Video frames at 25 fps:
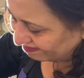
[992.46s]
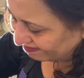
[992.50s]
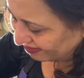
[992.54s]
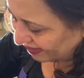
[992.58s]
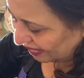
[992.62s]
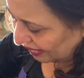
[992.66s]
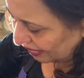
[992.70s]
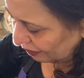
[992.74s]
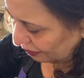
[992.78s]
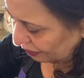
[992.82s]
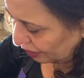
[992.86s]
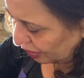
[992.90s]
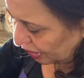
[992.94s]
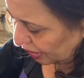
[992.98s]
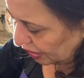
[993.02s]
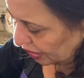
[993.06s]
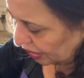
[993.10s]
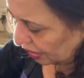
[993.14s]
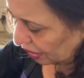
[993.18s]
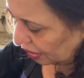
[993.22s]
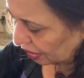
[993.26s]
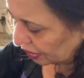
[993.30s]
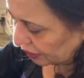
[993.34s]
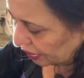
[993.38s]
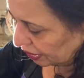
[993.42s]
even any
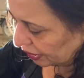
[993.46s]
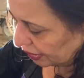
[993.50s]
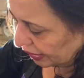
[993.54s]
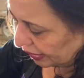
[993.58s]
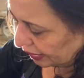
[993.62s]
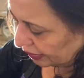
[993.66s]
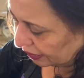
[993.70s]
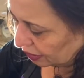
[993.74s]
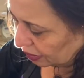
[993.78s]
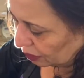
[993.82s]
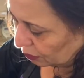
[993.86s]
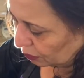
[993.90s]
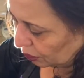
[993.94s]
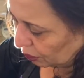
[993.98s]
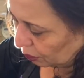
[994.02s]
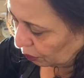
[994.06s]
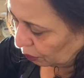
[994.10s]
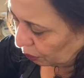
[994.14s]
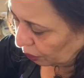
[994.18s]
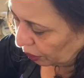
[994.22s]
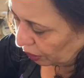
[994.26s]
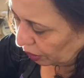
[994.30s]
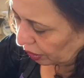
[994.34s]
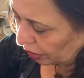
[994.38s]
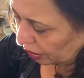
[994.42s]
other lentil would
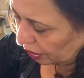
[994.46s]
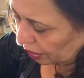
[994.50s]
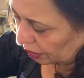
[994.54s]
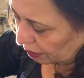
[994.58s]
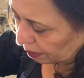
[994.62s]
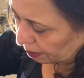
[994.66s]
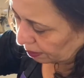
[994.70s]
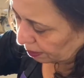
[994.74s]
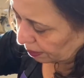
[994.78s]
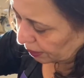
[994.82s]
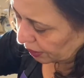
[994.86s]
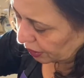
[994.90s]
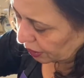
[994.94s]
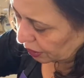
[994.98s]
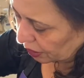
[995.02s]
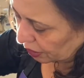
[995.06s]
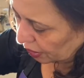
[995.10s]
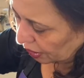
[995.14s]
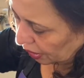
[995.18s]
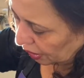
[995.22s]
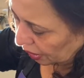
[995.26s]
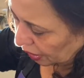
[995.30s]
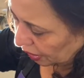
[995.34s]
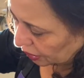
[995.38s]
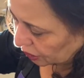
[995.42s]
work. But
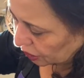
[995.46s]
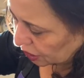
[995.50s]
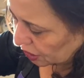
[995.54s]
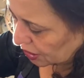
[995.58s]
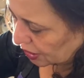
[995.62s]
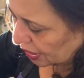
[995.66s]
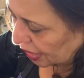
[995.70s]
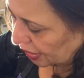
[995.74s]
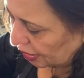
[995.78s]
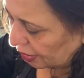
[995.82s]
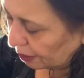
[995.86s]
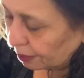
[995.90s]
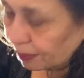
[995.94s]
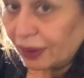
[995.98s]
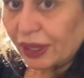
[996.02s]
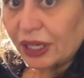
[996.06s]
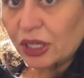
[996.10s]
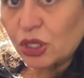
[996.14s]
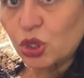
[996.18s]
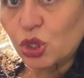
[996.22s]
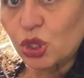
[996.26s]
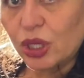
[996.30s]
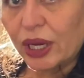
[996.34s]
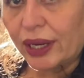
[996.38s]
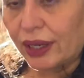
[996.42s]
just kind of be
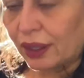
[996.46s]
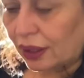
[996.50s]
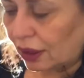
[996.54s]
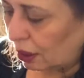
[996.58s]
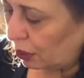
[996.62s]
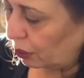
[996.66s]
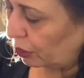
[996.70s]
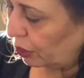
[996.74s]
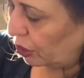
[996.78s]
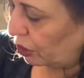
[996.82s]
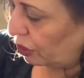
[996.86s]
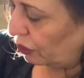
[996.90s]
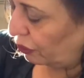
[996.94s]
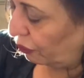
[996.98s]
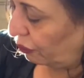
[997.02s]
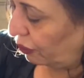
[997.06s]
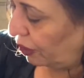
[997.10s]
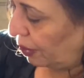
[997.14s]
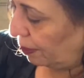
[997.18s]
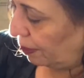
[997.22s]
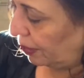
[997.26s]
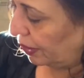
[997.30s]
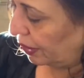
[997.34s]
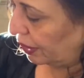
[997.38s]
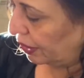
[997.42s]
gentle when you're
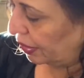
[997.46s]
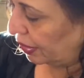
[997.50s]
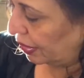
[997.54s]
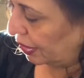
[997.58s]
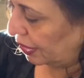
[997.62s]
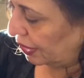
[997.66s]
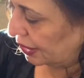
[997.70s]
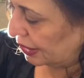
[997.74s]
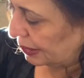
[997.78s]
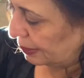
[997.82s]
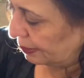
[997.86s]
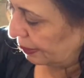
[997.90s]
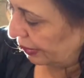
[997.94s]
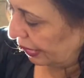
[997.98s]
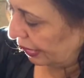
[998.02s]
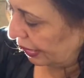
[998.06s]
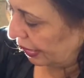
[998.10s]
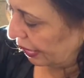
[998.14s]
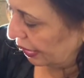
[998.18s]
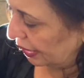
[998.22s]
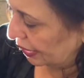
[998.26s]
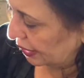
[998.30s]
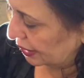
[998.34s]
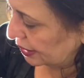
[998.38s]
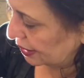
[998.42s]
flipping these,
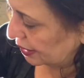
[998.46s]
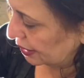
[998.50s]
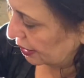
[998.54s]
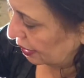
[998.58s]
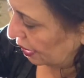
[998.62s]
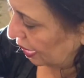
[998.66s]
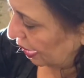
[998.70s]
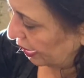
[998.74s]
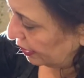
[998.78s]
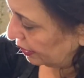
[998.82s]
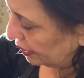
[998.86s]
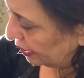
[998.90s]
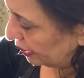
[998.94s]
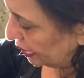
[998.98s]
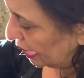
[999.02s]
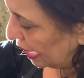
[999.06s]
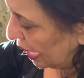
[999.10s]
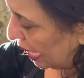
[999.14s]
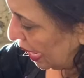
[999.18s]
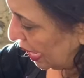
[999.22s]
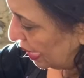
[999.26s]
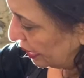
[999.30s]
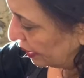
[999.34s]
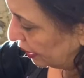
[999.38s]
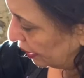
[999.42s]
because I didn't
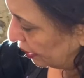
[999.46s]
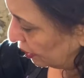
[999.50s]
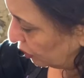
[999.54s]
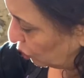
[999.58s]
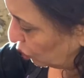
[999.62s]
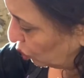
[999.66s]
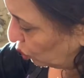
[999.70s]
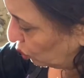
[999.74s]
add too